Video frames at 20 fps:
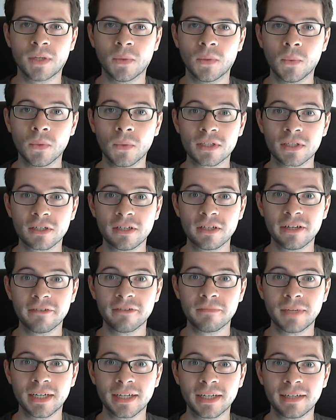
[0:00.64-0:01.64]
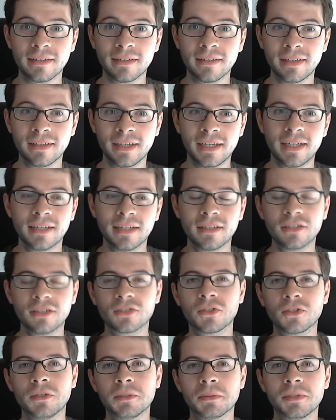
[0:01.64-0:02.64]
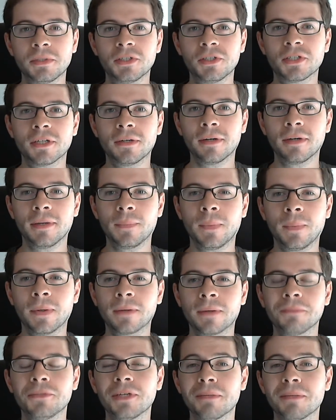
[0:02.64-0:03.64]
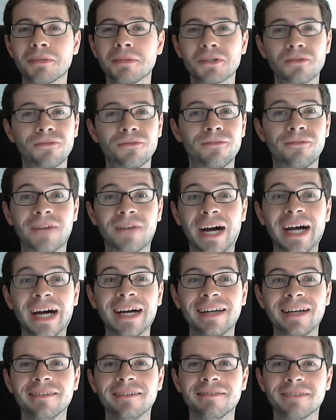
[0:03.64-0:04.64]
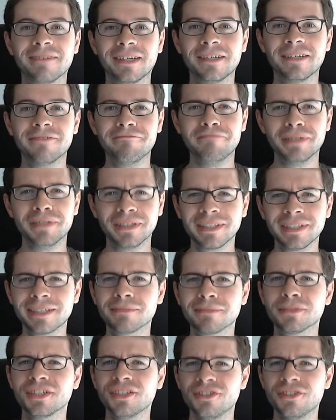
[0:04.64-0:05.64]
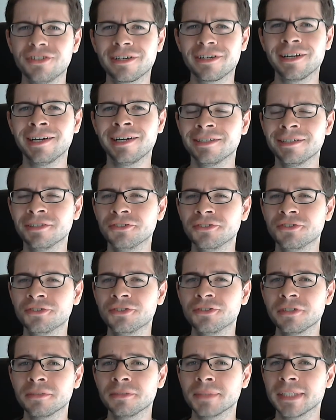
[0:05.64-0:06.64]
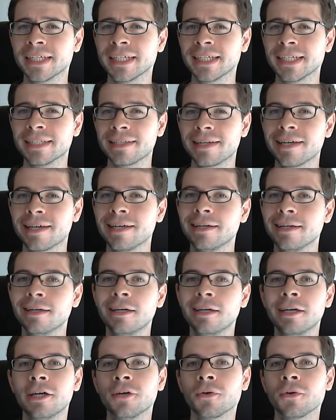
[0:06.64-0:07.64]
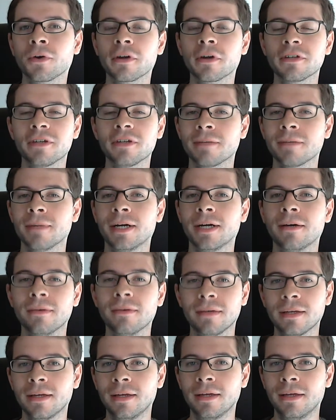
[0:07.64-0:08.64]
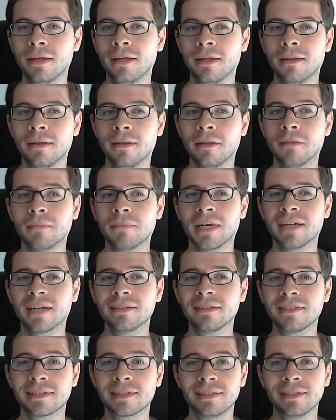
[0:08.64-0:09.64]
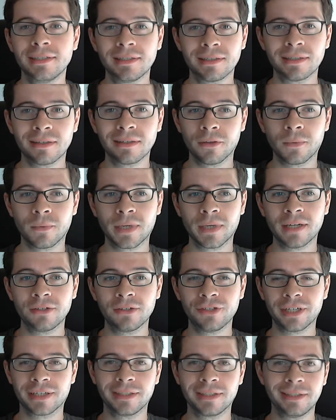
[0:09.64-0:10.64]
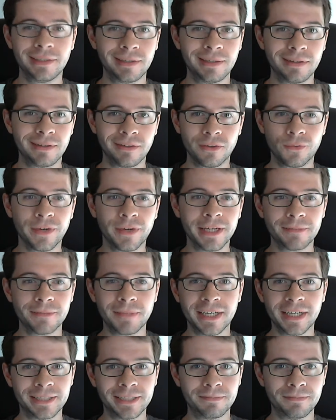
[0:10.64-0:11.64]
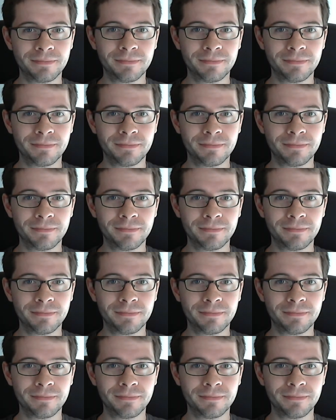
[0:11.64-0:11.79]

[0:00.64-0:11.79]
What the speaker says: What's good, everybody? This is Cream Spin Show, and welcome to episode 5 of Building a Bridge, a guide to lucid dreaming. And today we're going to talk about the mild technique, the wild technique, the wake back